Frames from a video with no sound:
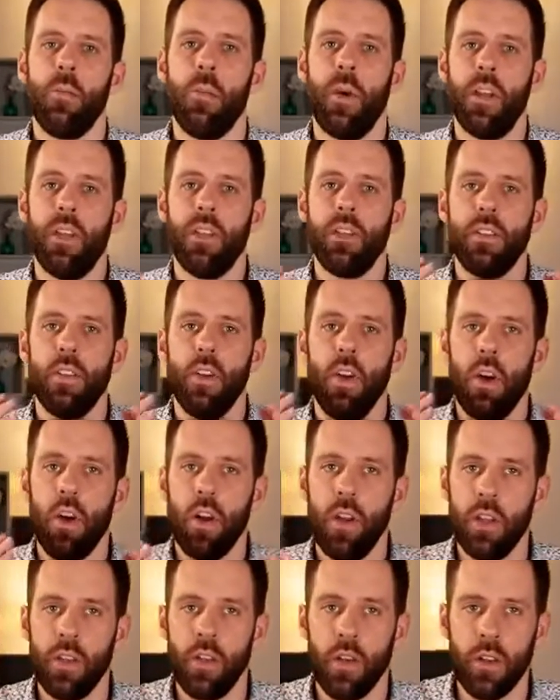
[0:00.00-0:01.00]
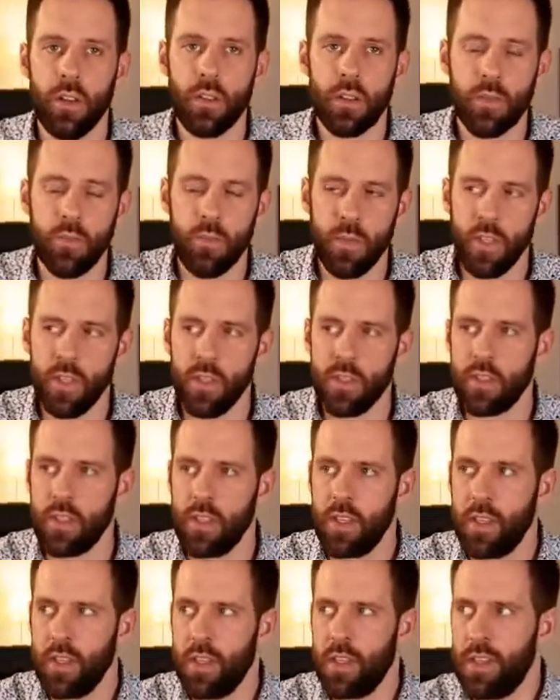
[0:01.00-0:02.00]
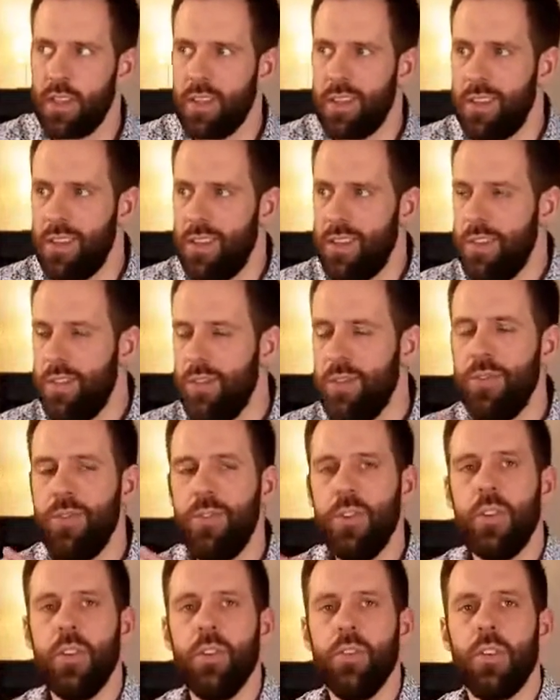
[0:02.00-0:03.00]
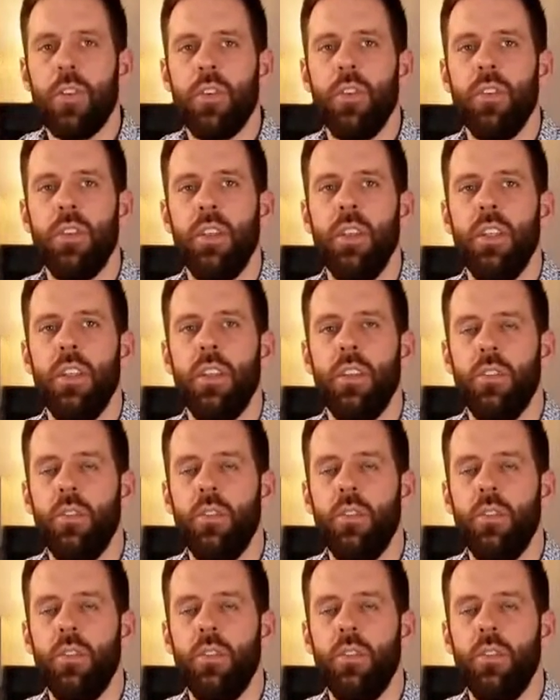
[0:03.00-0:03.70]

But it also means you don't currently